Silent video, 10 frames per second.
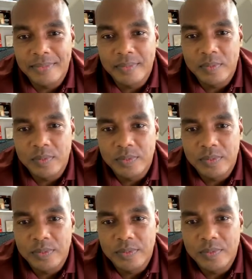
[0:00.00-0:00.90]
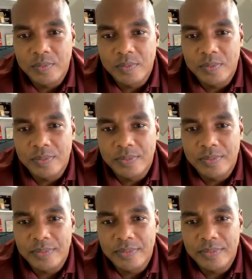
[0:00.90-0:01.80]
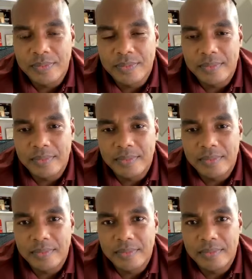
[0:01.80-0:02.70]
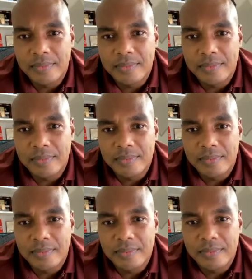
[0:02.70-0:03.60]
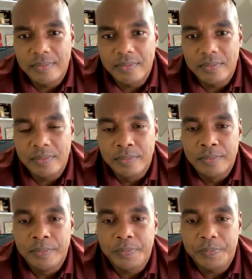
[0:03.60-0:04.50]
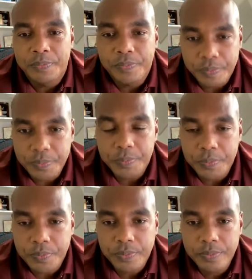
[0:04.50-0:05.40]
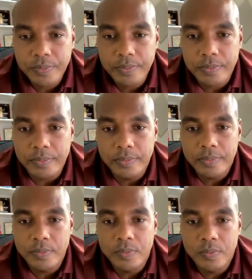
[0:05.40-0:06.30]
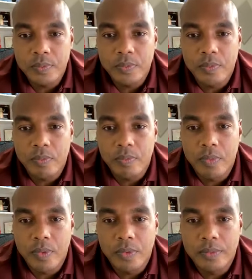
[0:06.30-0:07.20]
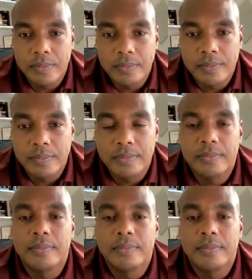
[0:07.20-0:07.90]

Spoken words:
(not speaking)